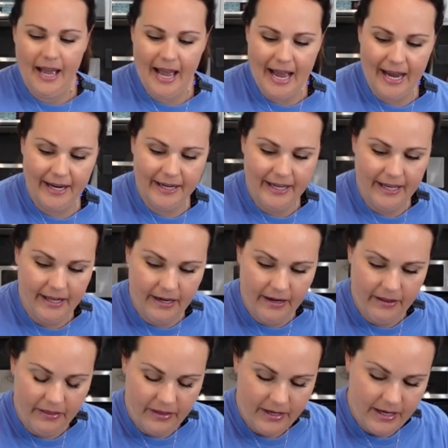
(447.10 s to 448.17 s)
Add
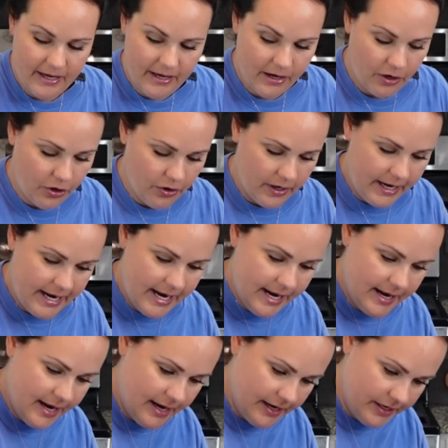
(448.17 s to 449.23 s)
in the
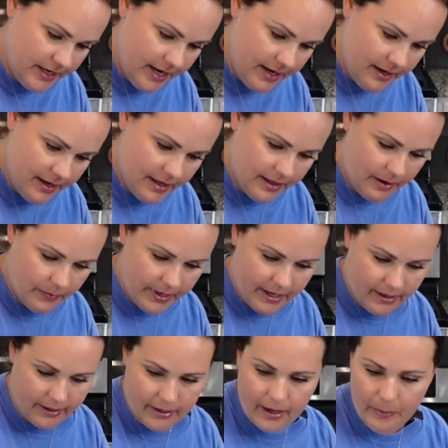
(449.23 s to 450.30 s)
green onion that we
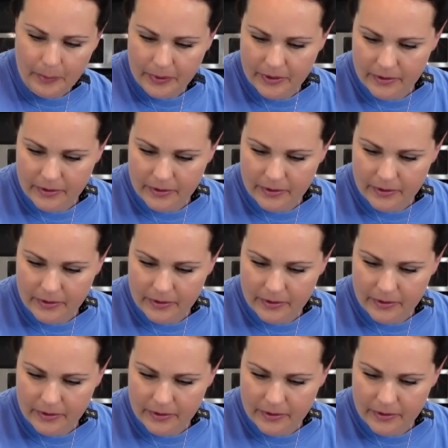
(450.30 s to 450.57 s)
cut up